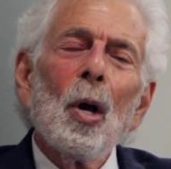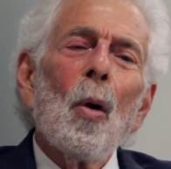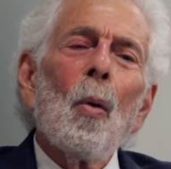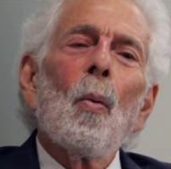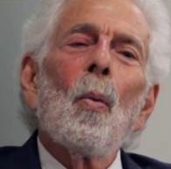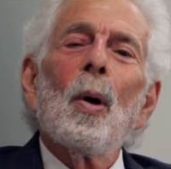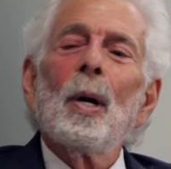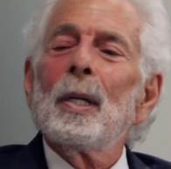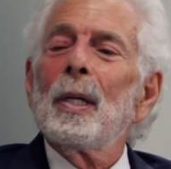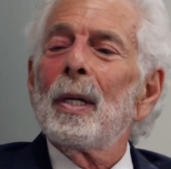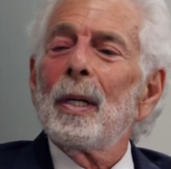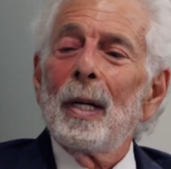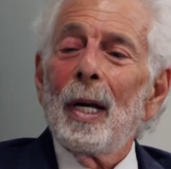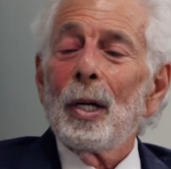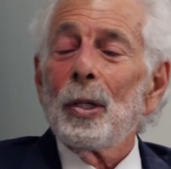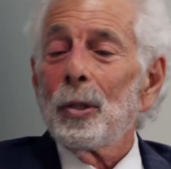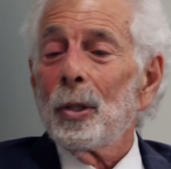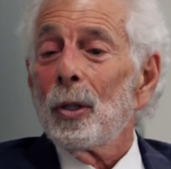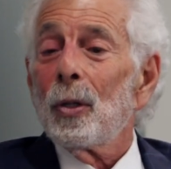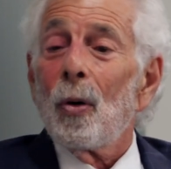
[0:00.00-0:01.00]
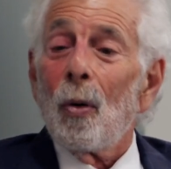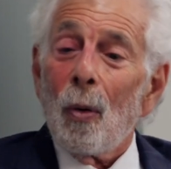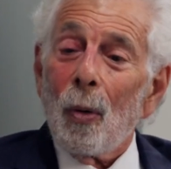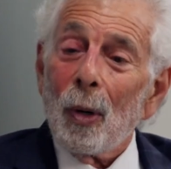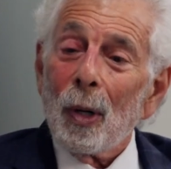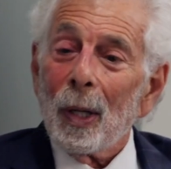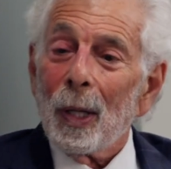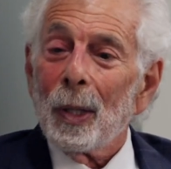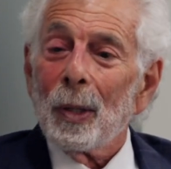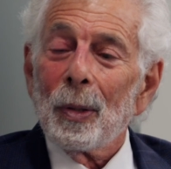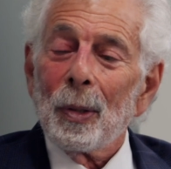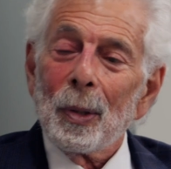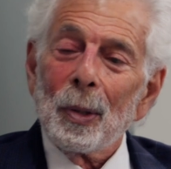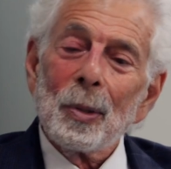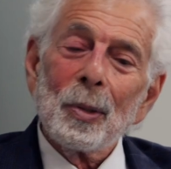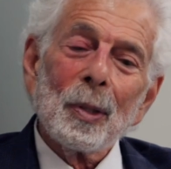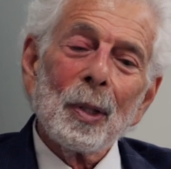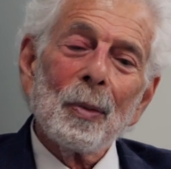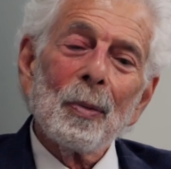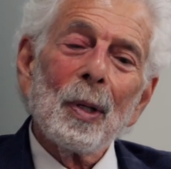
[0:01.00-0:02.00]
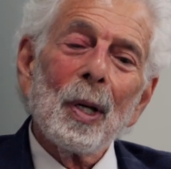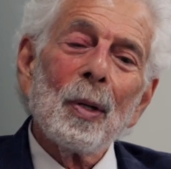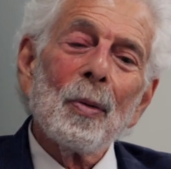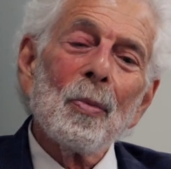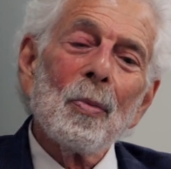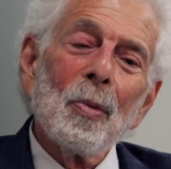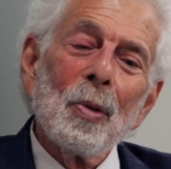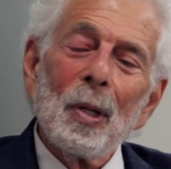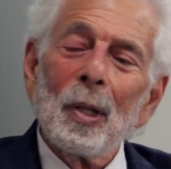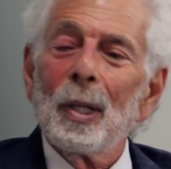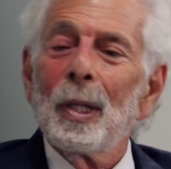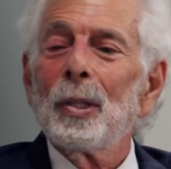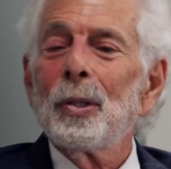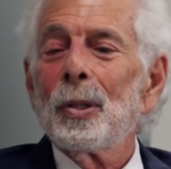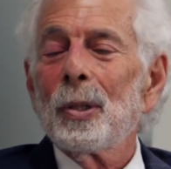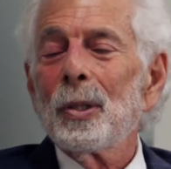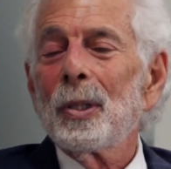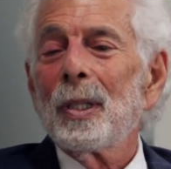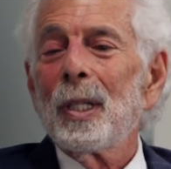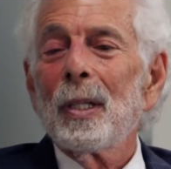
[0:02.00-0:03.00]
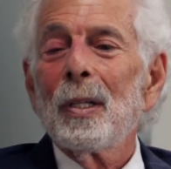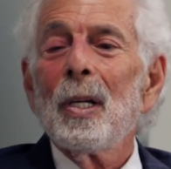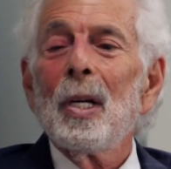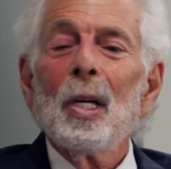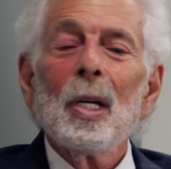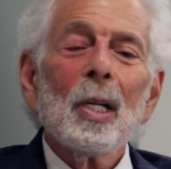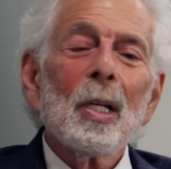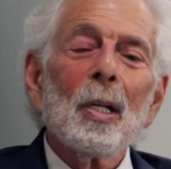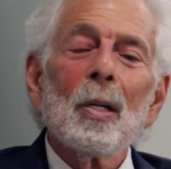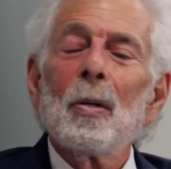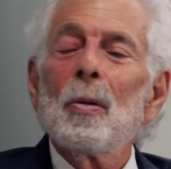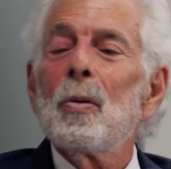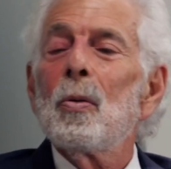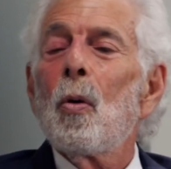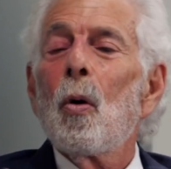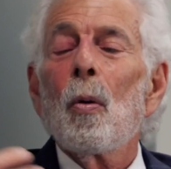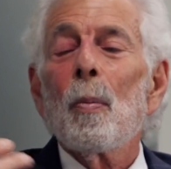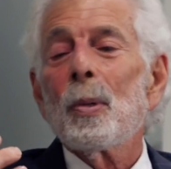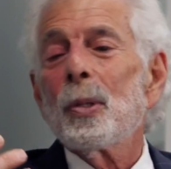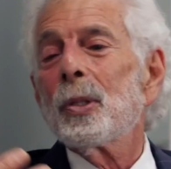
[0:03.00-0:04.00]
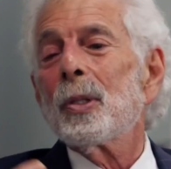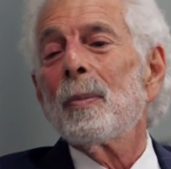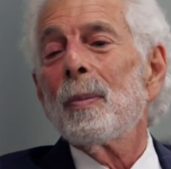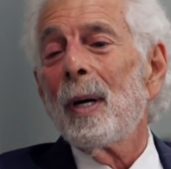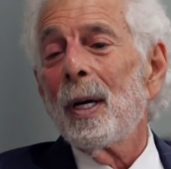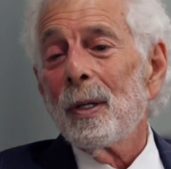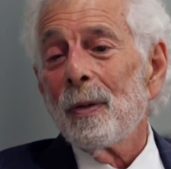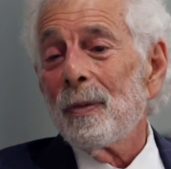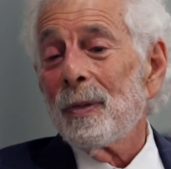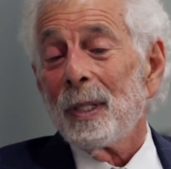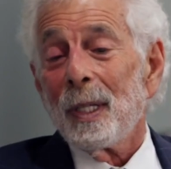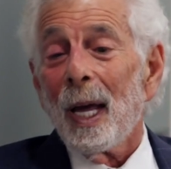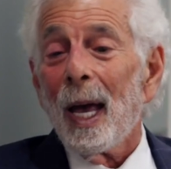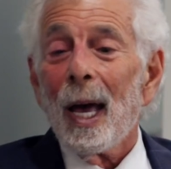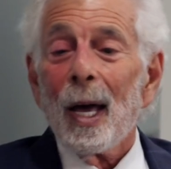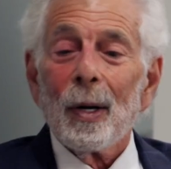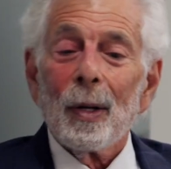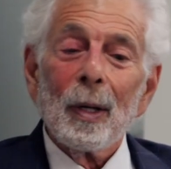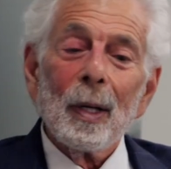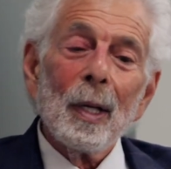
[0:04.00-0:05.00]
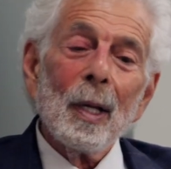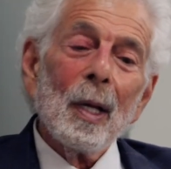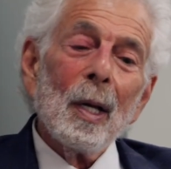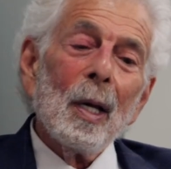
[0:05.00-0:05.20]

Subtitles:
one can actually correlate this and really just get an enormous amount of data